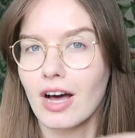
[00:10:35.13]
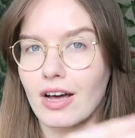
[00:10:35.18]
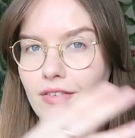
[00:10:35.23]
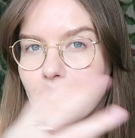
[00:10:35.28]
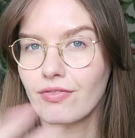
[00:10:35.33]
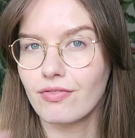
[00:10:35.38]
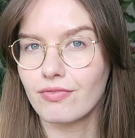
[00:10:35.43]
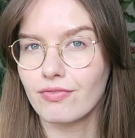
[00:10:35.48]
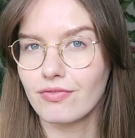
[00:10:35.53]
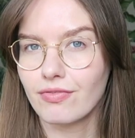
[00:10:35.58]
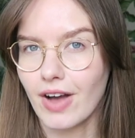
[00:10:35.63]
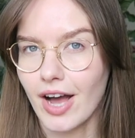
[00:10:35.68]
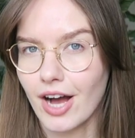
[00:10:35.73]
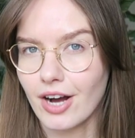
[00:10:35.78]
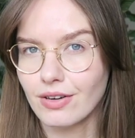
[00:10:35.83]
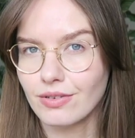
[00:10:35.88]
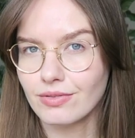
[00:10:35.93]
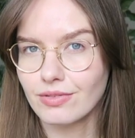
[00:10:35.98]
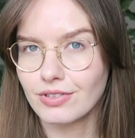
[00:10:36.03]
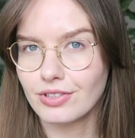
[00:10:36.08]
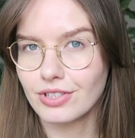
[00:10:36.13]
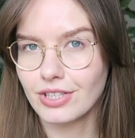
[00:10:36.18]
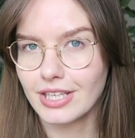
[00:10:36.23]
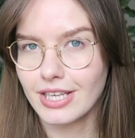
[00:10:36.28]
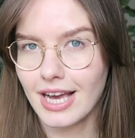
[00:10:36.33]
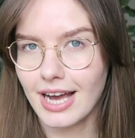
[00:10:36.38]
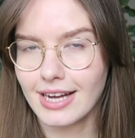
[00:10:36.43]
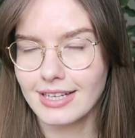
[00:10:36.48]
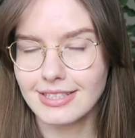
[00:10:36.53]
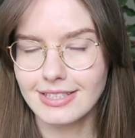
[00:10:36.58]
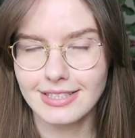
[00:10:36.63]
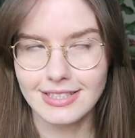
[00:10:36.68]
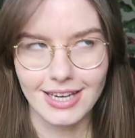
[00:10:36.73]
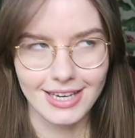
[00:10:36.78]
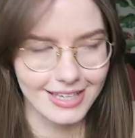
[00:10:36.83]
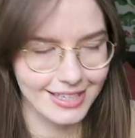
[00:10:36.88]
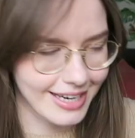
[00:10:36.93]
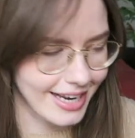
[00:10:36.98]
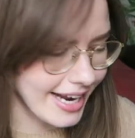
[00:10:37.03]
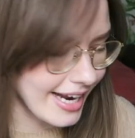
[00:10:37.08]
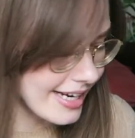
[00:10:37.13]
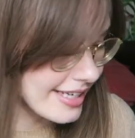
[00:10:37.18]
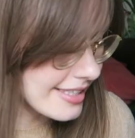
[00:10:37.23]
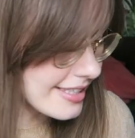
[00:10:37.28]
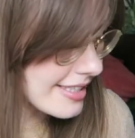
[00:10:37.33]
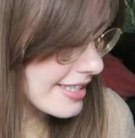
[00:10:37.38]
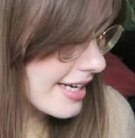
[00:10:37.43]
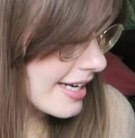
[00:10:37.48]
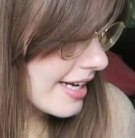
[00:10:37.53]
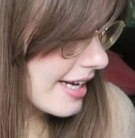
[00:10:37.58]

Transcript: not found yet secondhand.